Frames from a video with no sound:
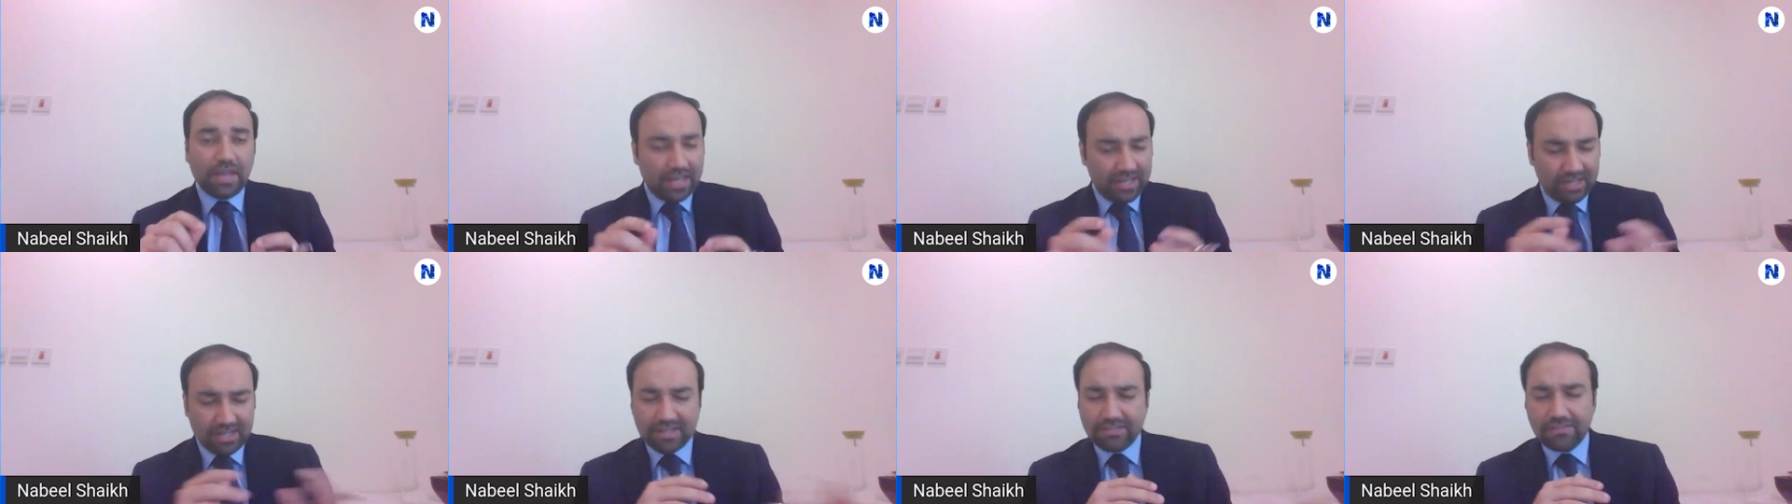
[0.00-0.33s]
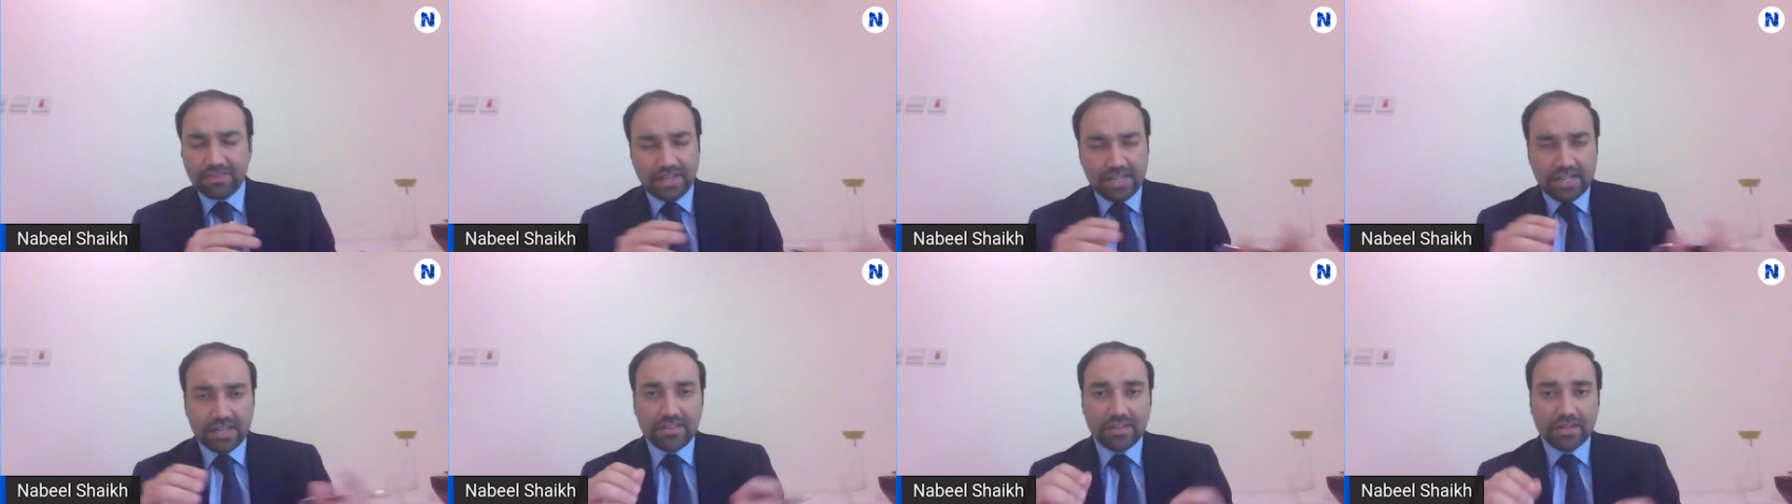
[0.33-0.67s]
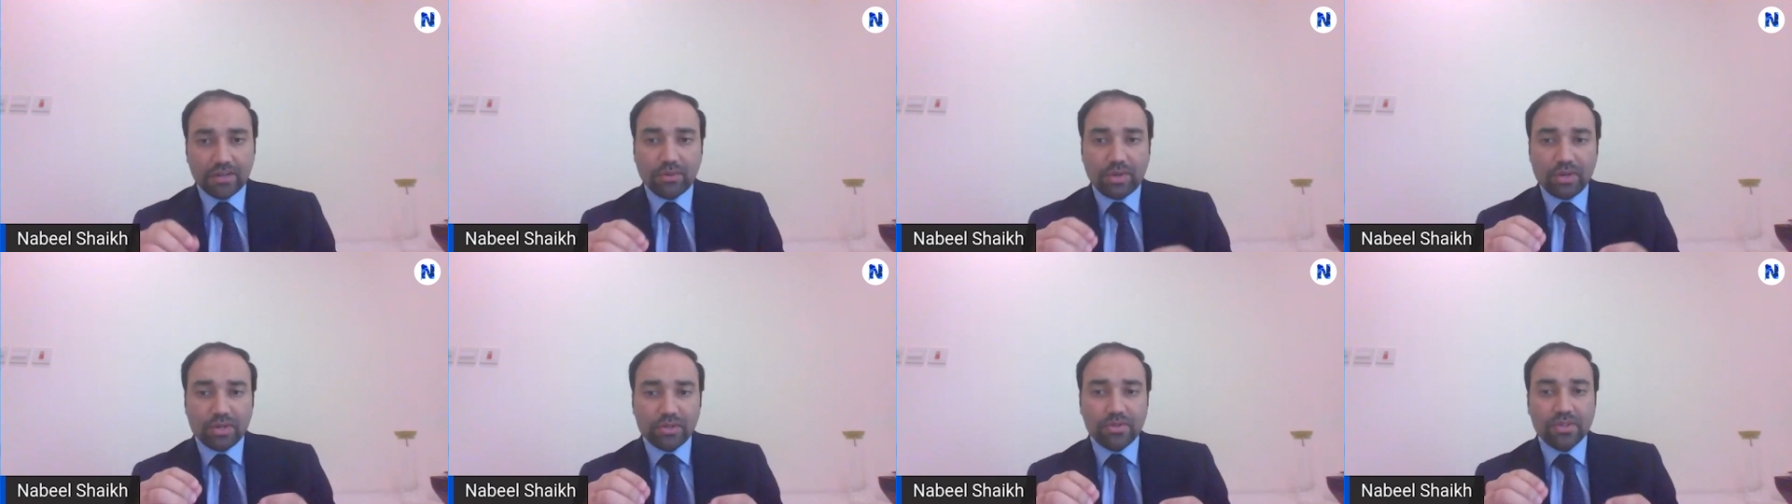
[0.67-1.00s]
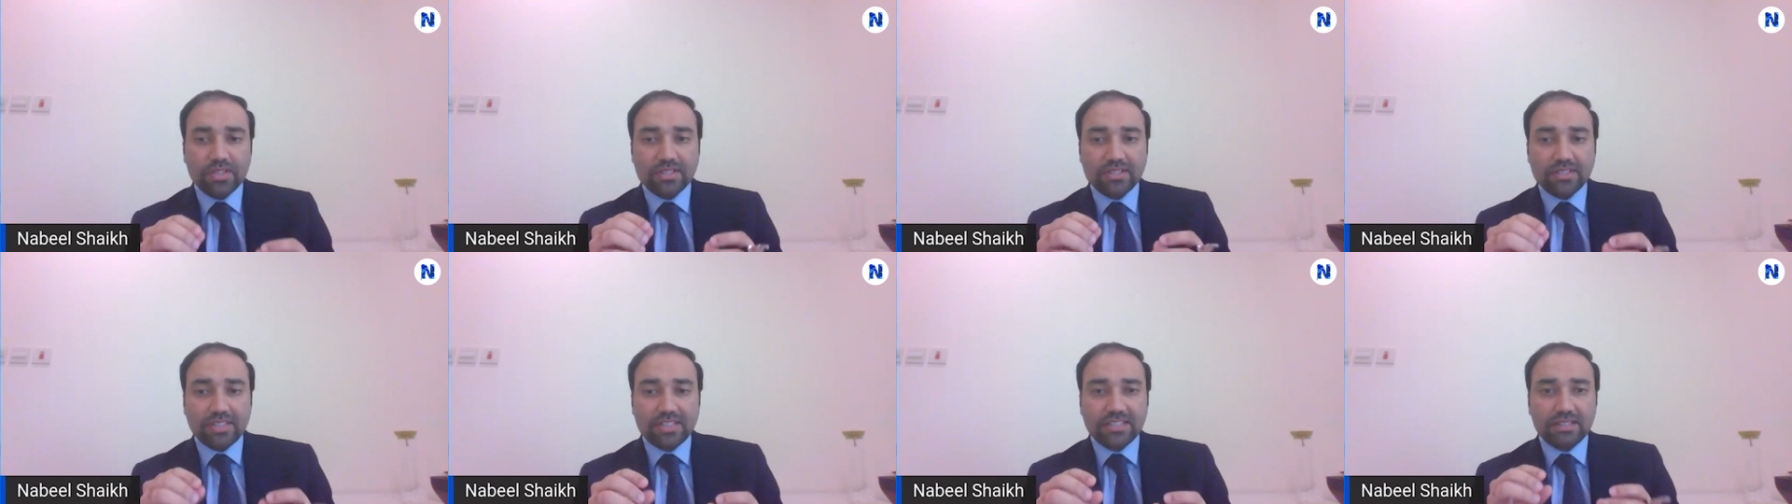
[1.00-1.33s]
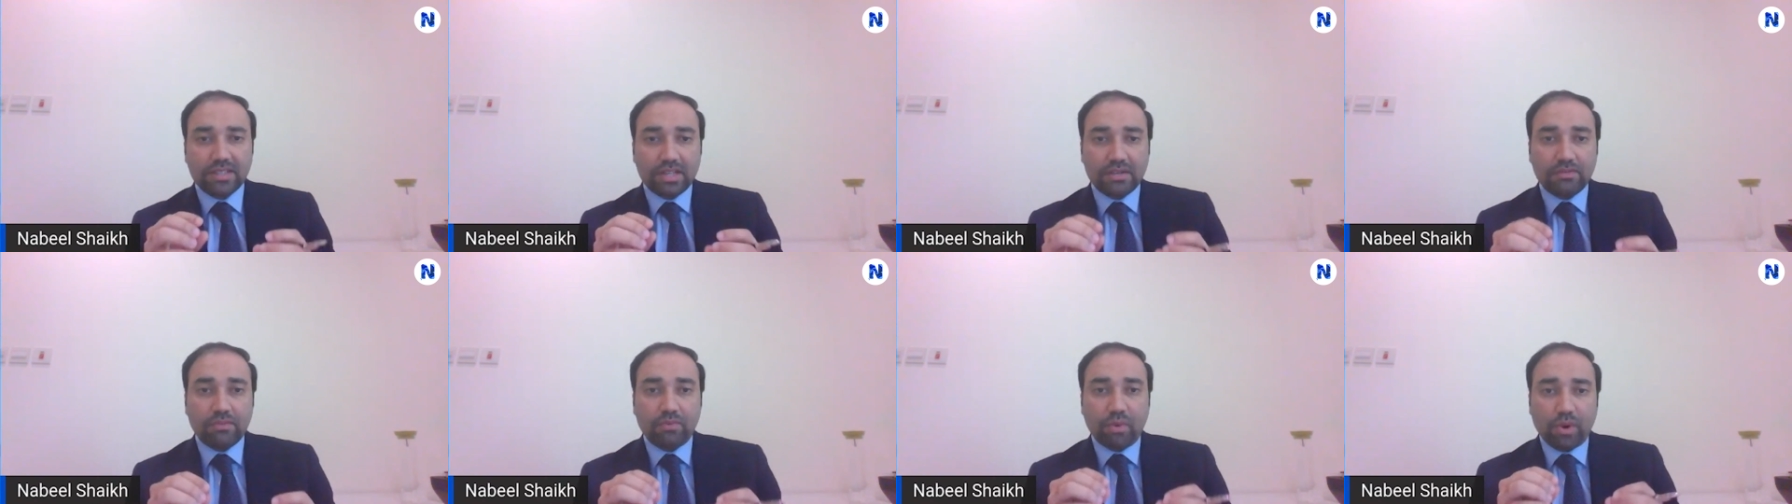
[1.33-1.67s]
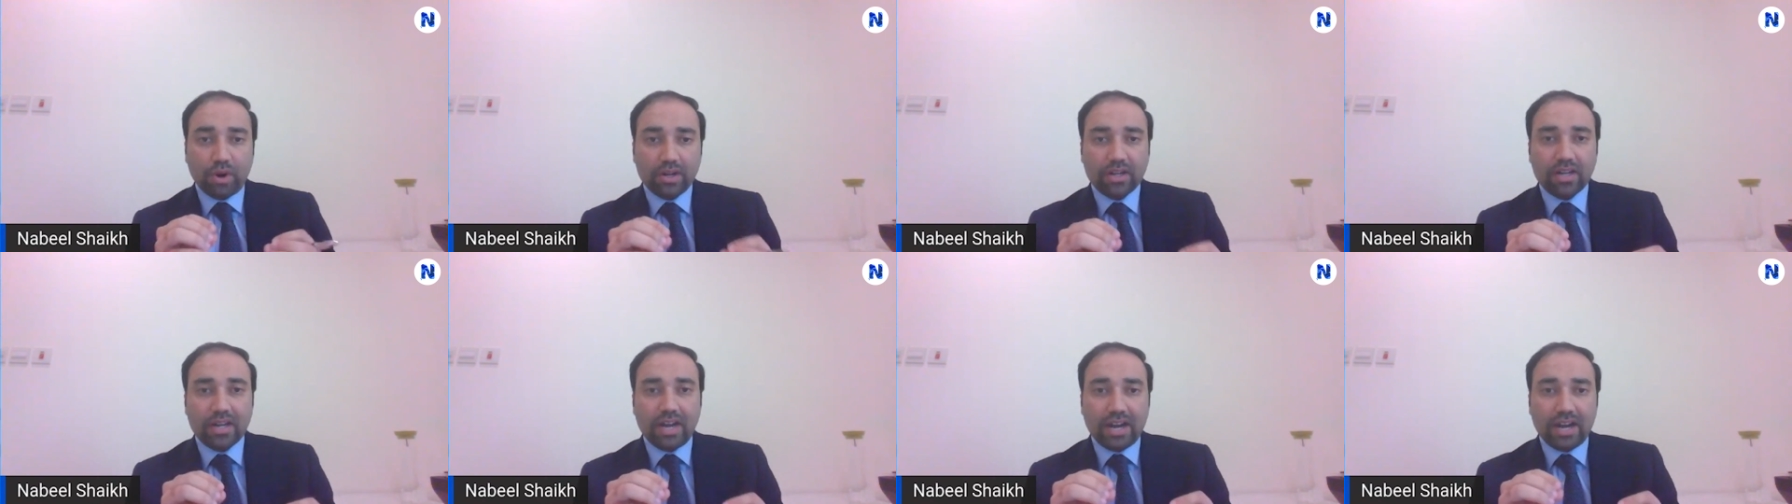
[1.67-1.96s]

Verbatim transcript: and definitely we are going to discuss that what